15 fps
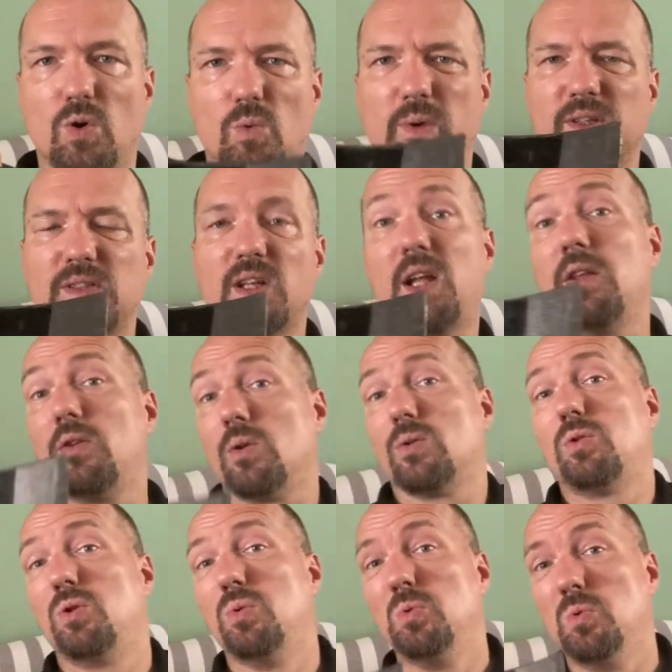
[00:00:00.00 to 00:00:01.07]
robust and
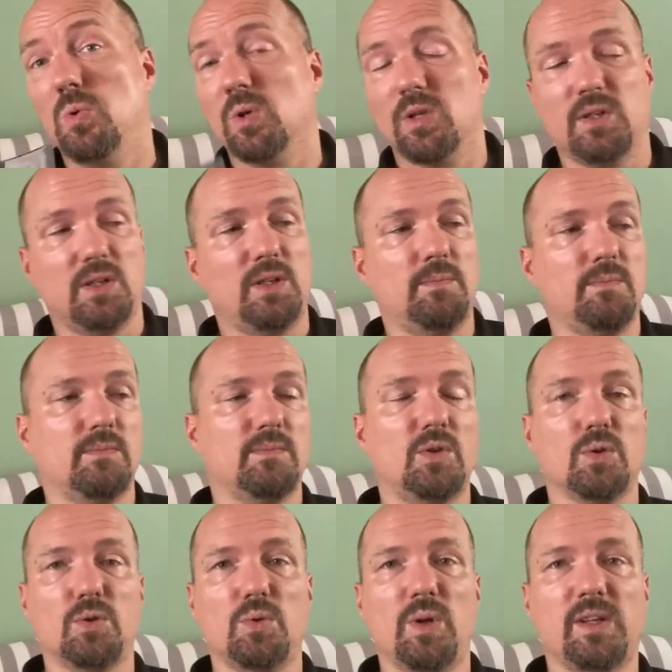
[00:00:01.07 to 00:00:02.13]
not too um,
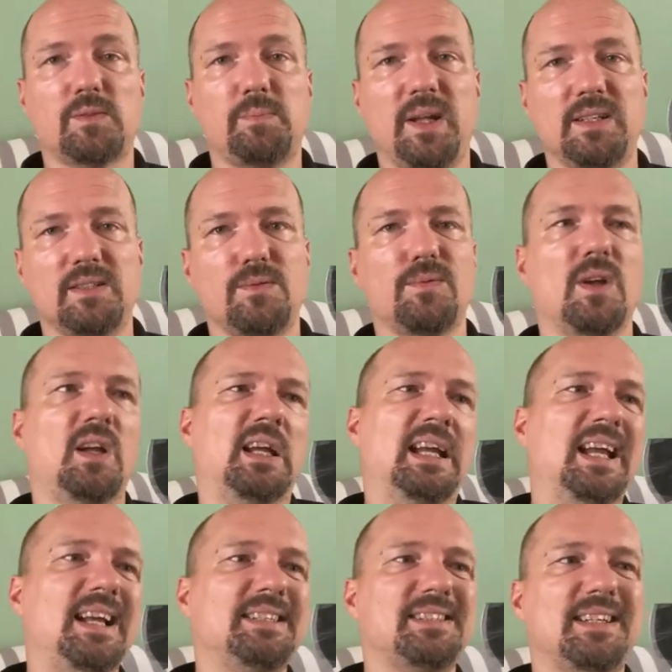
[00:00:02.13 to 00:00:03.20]
not too expensive.
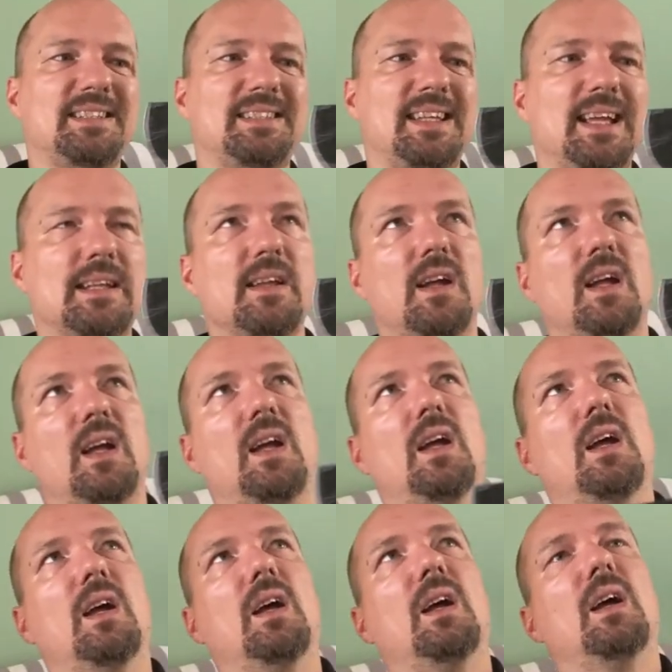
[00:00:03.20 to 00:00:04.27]
As I said,
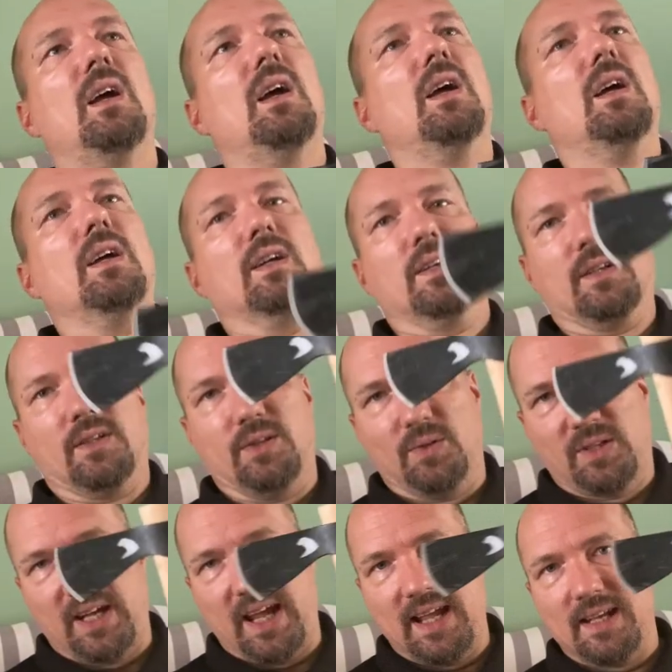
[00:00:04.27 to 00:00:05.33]
you
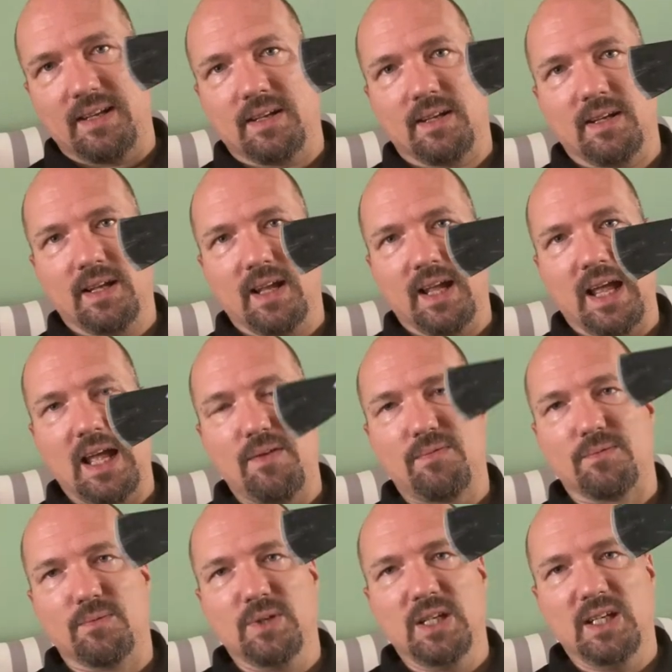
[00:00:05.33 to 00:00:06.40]
can
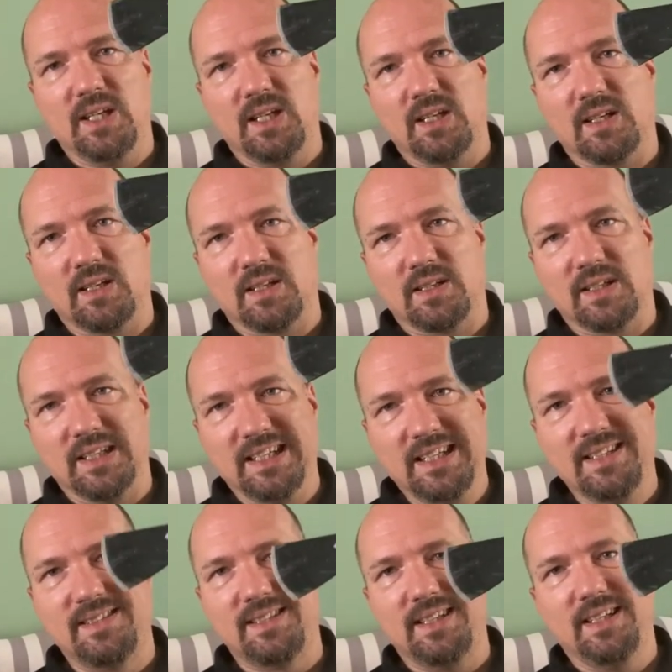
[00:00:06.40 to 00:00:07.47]
have really
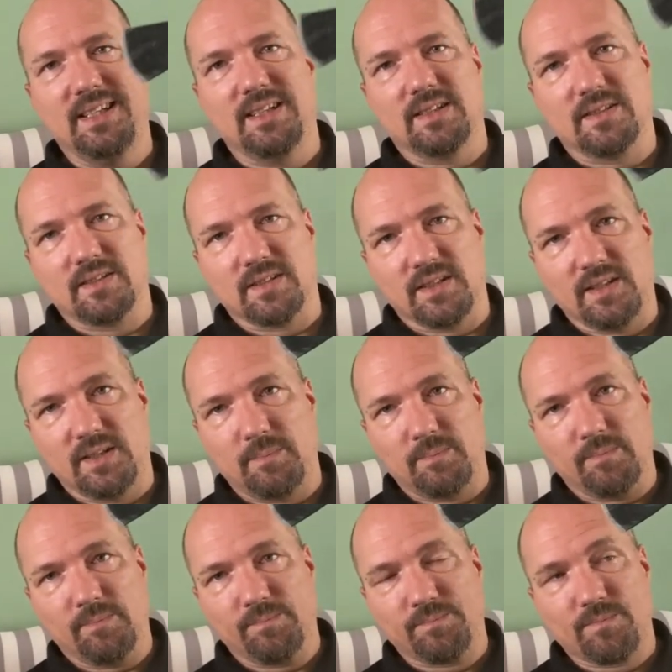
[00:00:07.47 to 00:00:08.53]
easy
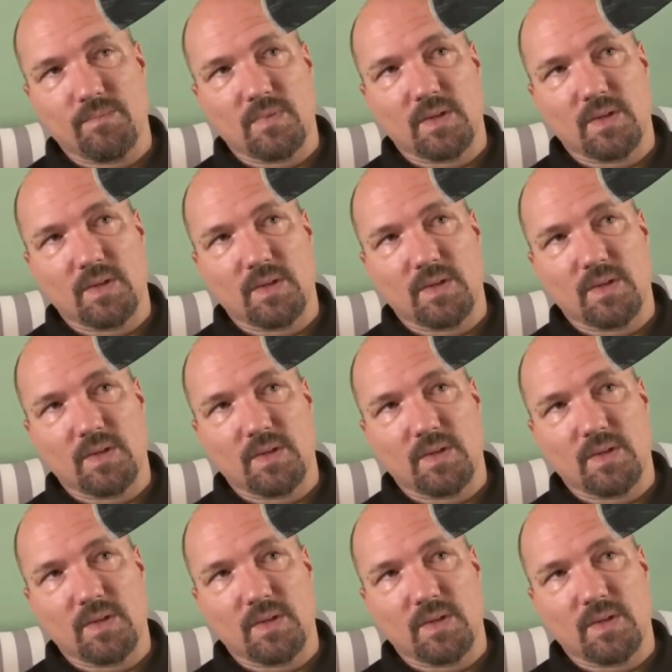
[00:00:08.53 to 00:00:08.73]
um,